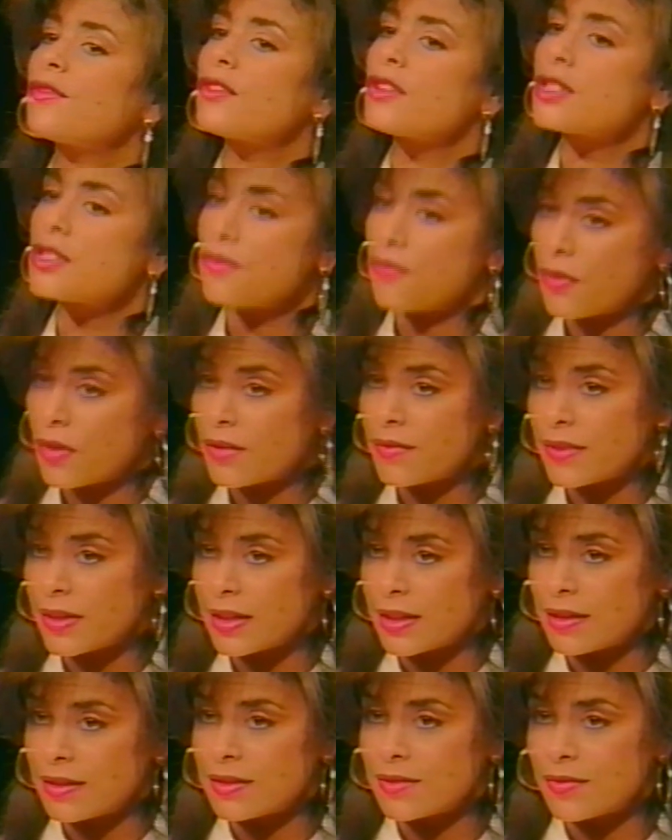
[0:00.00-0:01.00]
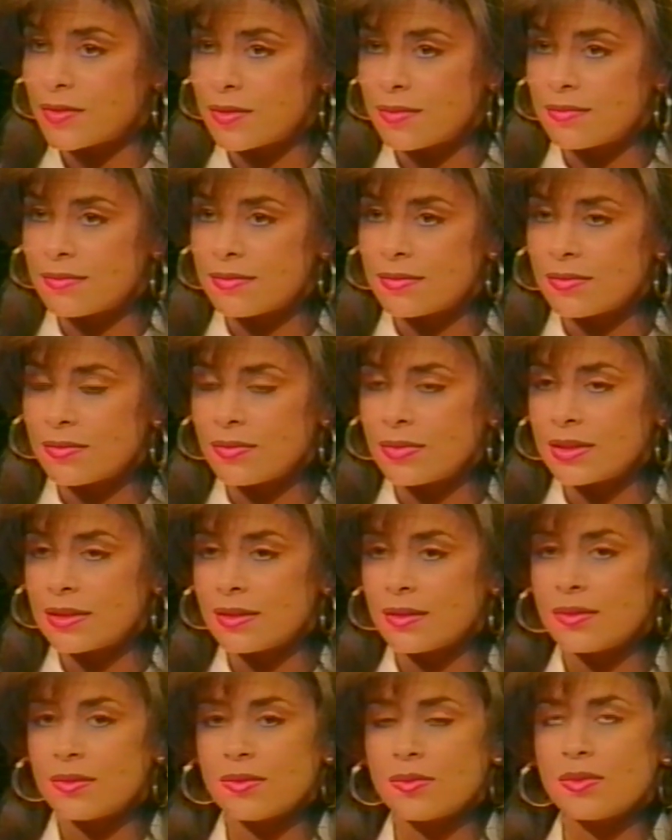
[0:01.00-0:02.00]
first four videos, mm -hmm. from what,
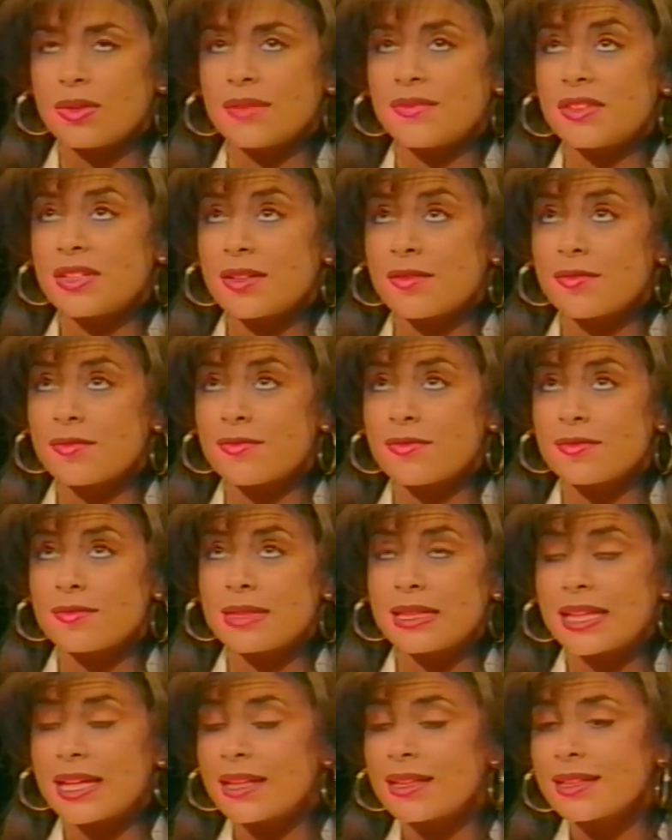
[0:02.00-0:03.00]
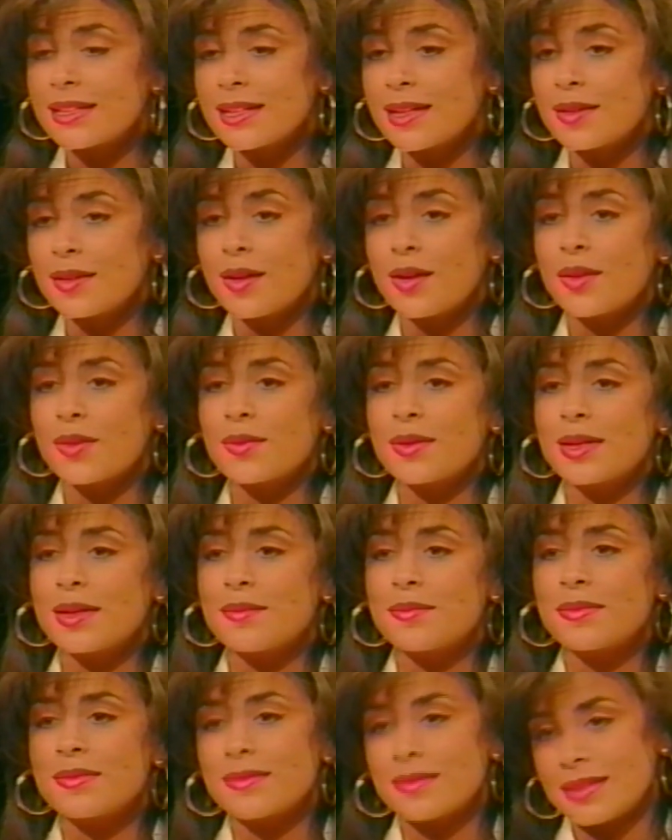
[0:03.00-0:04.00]
what, Have You Done For Me Lately, all, the way
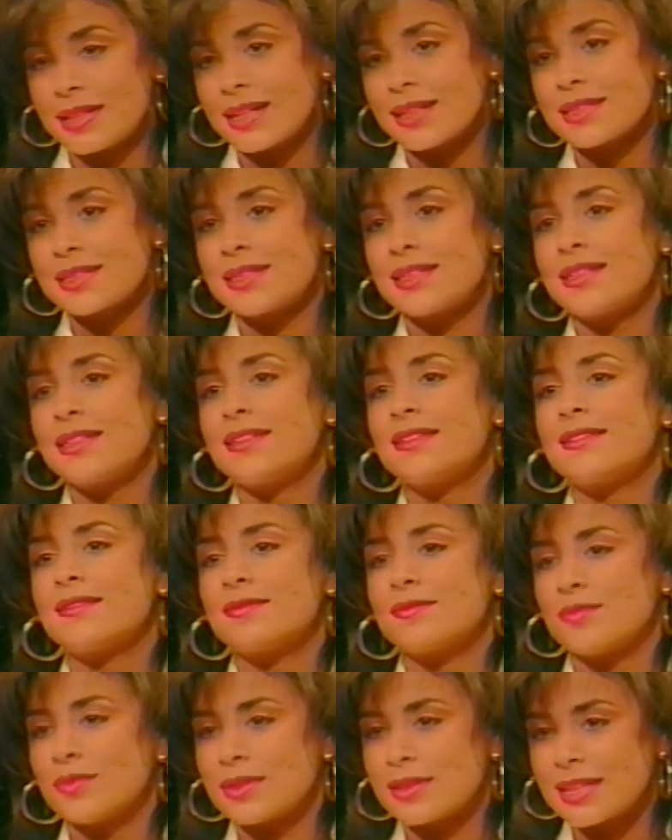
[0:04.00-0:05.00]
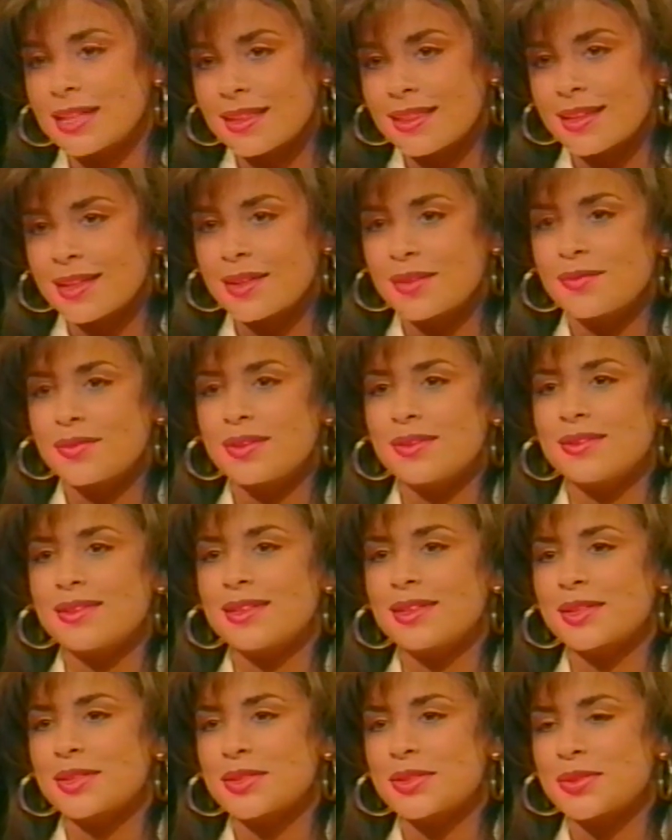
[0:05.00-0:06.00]
up Nasty, When I Think of You, and
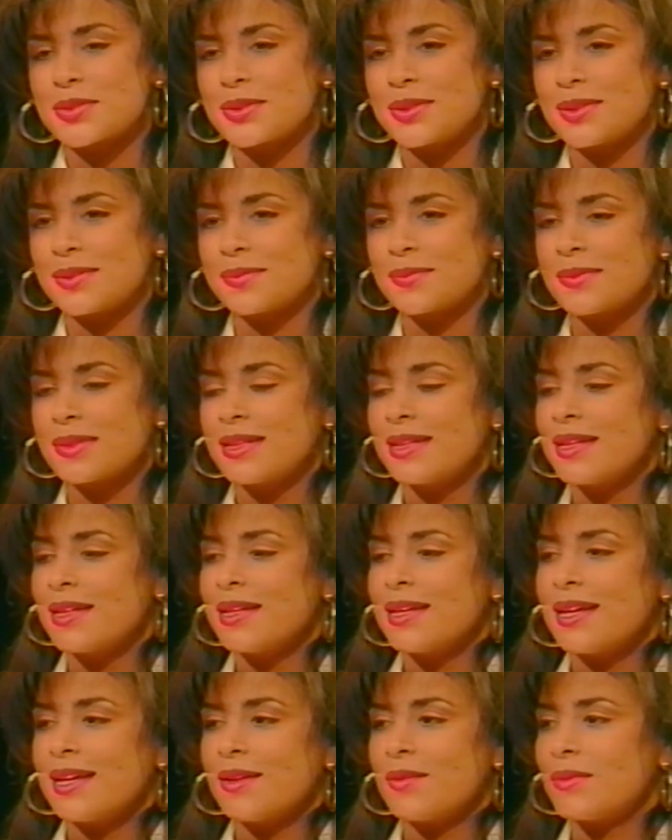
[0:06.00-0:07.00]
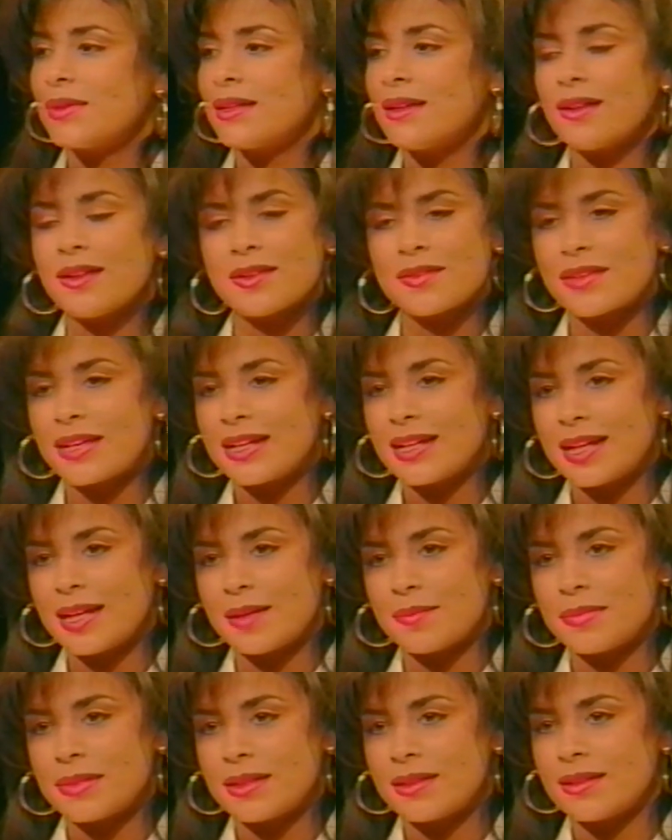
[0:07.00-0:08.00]
then Control. And when all that
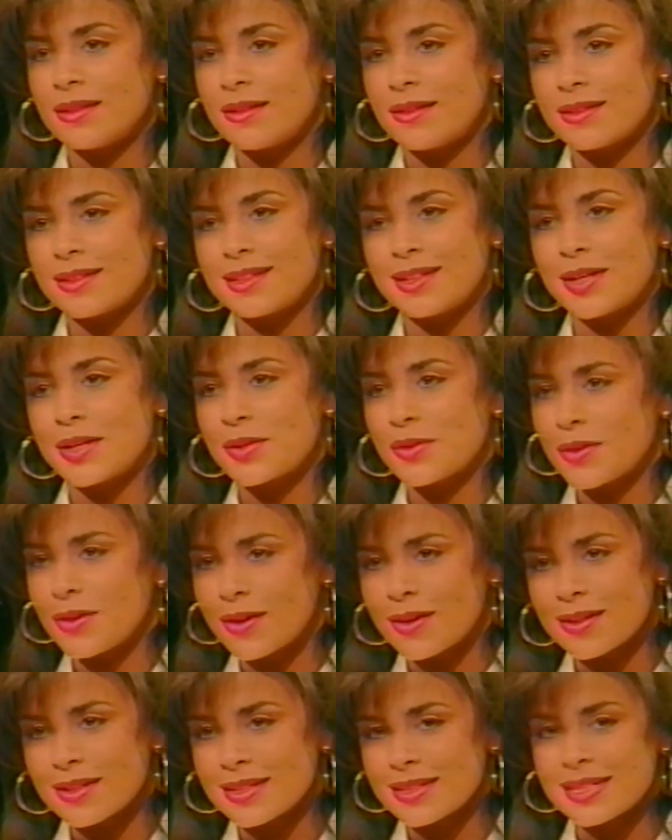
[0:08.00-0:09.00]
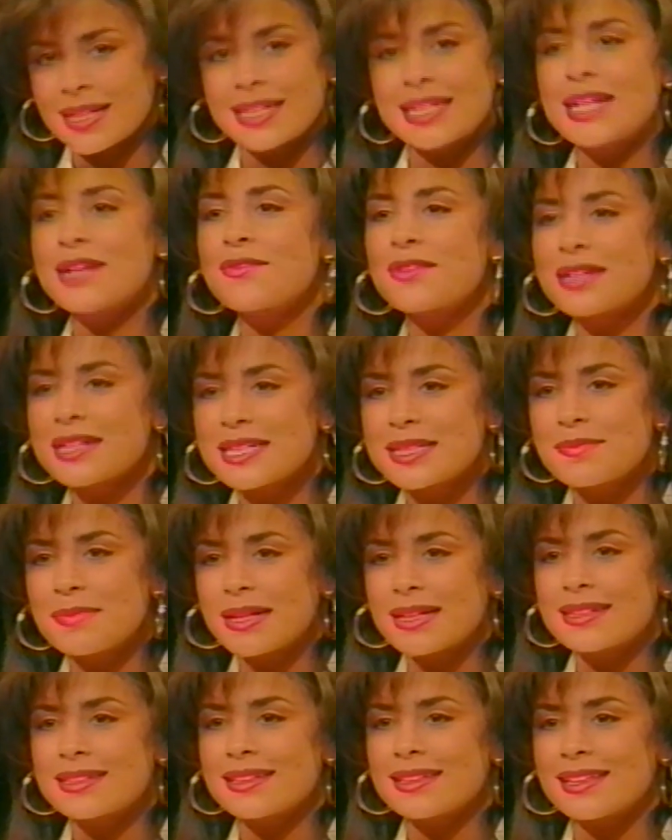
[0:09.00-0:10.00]
happened and all the other artists, I never
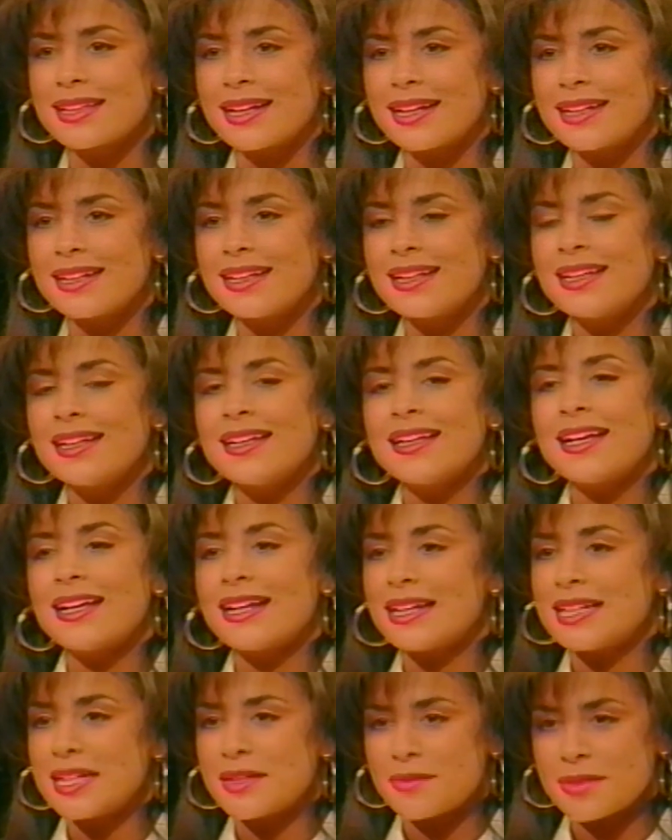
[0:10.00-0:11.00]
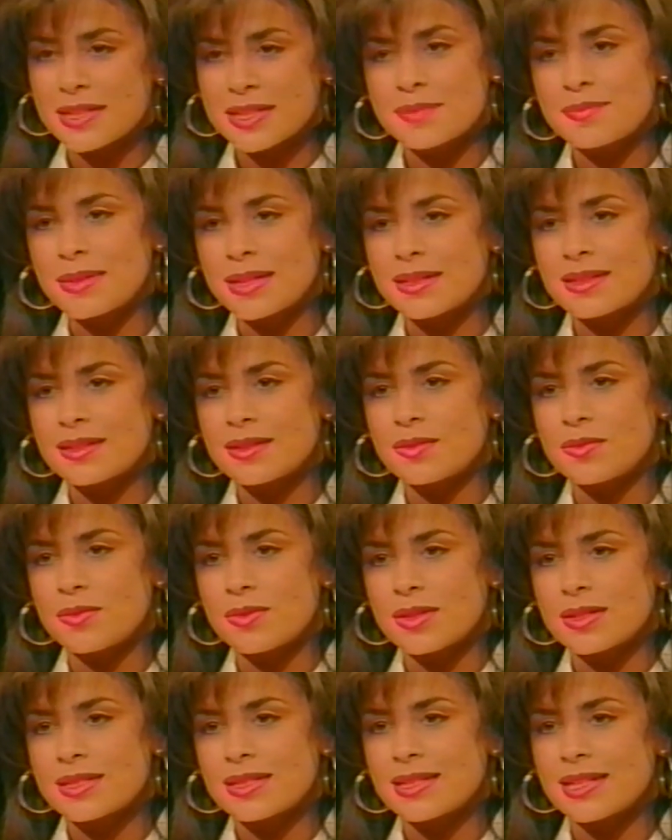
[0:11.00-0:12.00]
expected that. And I never expected
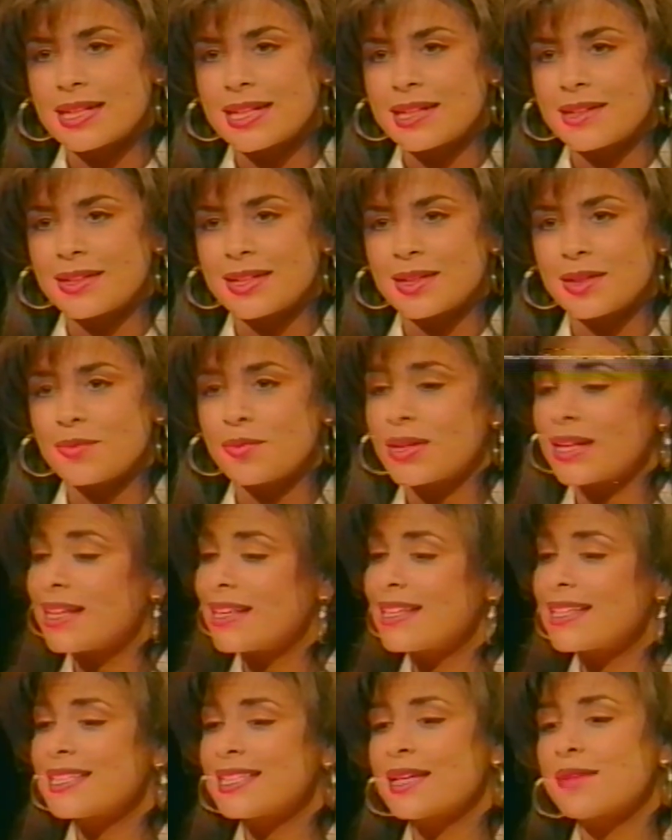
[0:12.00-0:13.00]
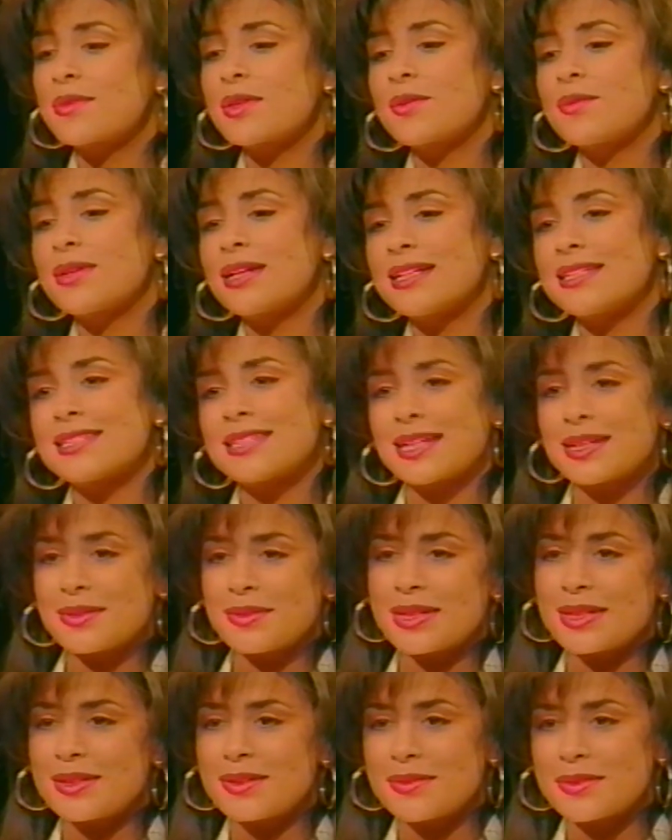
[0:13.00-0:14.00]
awards in that area. And, when, and the same thing when I
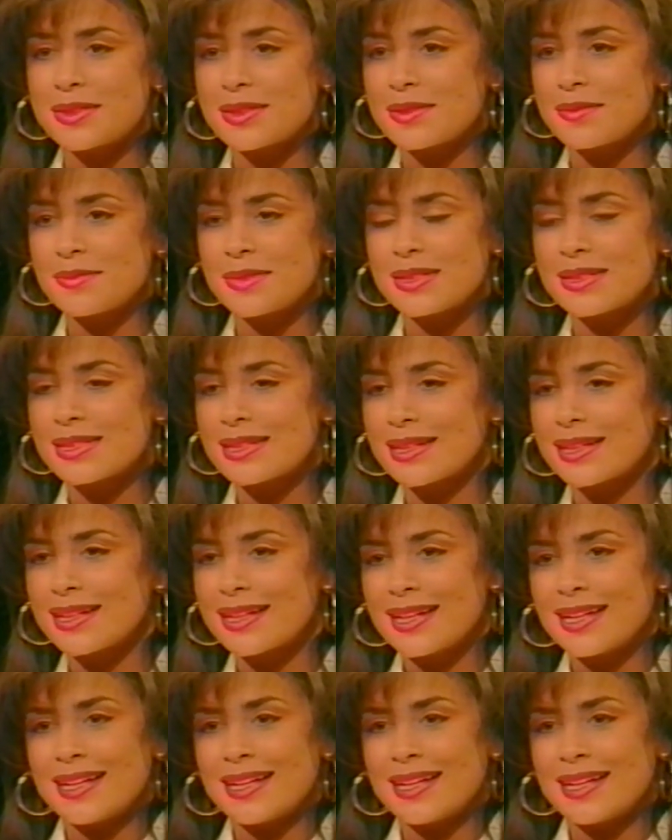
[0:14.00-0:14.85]
segued over to the music,